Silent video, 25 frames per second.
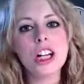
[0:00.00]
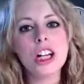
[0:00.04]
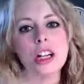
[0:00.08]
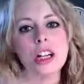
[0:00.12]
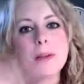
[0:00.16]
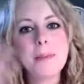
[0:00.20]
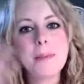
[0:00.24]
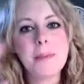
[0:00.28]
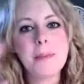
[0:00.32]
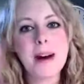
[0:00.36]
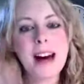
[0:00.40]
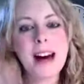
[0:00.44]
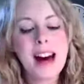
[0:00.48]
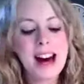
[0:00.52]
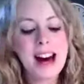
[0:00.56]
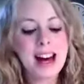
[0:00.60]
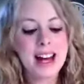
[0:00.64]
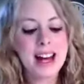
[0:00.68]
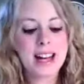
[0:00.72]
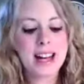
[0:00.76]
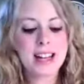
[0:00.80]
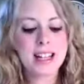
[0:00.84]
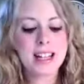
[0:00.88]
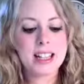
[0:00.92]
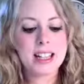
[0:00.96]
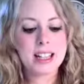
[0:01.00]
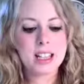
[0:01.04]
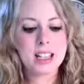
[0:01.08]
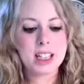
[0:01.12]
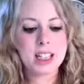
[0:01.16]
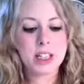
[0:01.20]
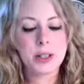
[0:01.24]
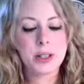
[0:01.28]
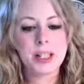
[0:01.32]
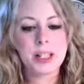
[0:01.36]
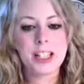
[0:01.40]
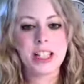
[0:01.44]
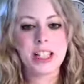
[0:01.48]
Goodbye!
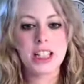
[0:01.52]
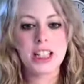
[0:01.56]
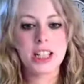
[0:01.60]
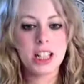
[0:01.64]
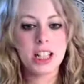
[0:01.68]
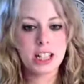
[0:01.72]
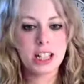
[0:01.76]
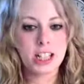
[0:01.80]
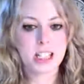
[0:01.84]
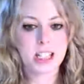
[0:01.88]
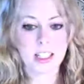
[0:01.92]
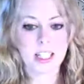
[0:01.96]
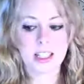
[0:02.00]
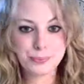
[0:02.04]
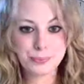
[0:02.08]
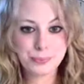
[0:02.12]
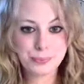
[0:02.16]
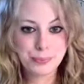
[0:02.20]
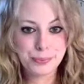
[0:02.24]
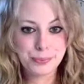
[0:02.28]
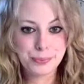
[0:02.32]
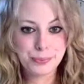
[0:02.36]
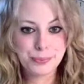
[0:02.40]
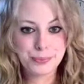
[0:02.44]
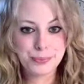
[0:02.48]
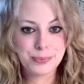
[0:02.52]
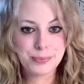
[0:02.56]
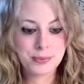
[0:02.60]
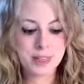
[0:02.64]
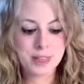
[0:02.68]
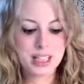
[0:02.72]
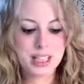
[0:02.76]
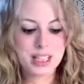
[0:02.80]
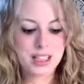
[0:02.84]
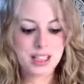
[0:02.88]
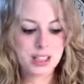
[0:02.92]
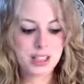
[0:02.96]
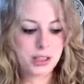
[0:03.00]
Ooh, I shouldn't crush this.
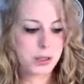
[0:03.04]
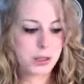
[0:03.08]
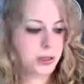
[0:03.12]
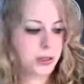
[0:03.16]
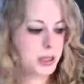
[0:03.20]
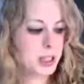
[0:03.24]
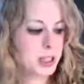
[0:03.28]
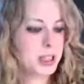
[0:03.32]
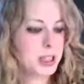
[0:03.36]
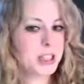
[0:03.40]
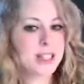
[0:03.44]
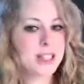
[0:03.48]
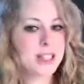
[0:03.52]
This is yours.